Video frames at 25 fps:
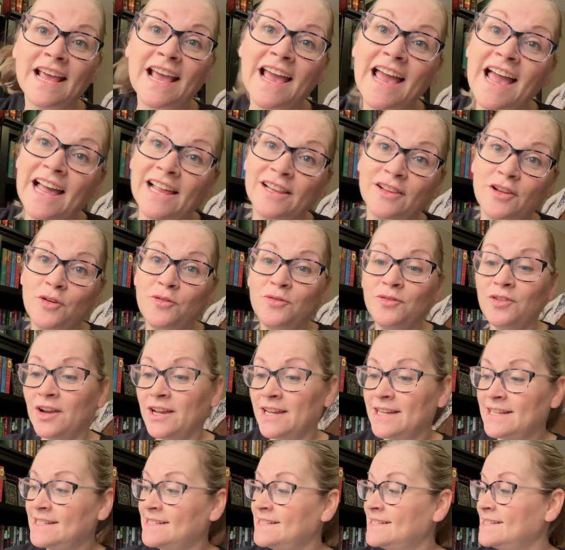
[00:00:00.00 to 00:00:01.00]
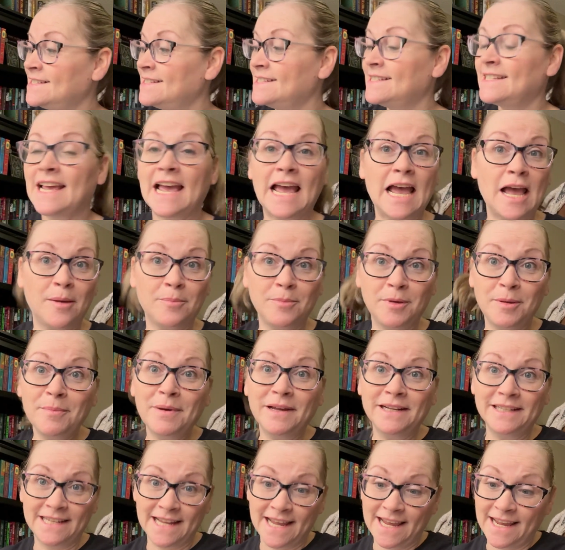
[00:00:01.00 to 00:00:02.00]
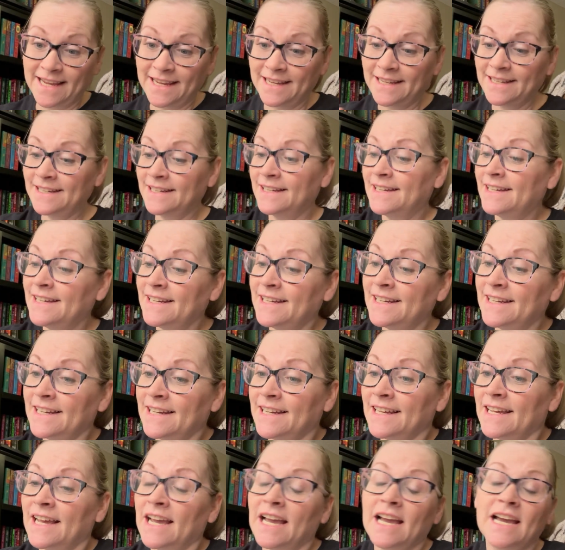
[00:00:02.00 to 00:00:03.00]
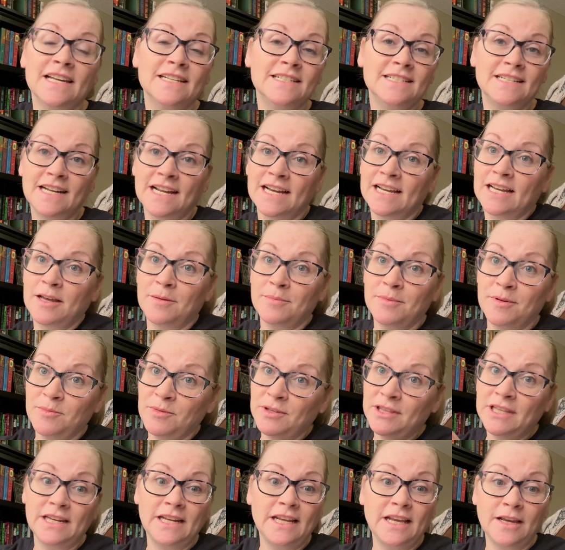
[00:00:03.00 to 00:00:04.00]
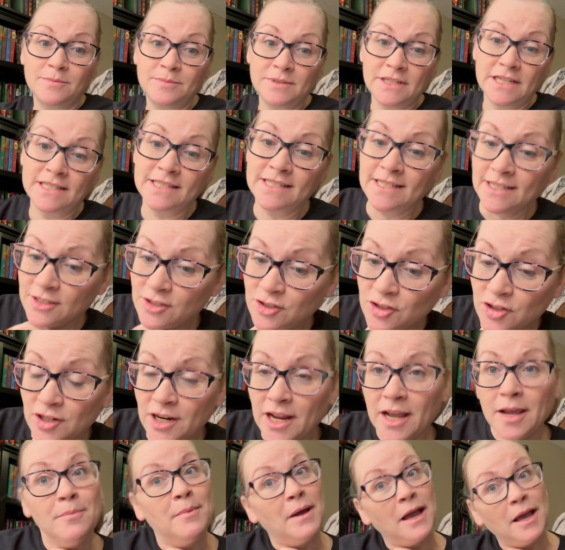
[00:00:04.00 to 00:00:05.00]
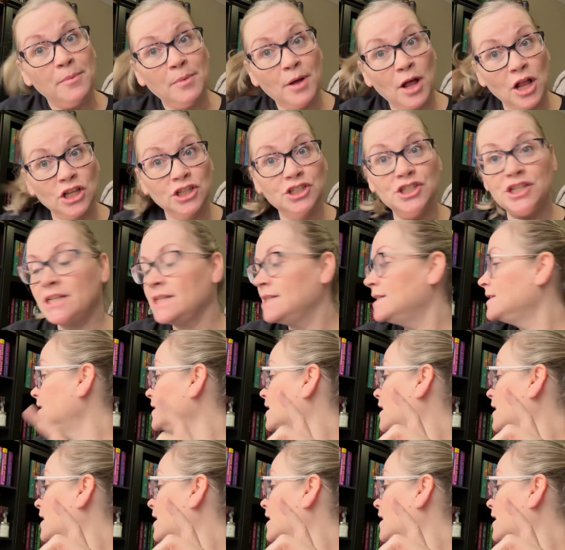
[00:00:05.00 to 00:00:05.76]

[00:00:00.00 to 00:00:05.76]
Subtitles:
Hello, friends. Happy Monday. I did not come in with any updates yesterday. My apologies.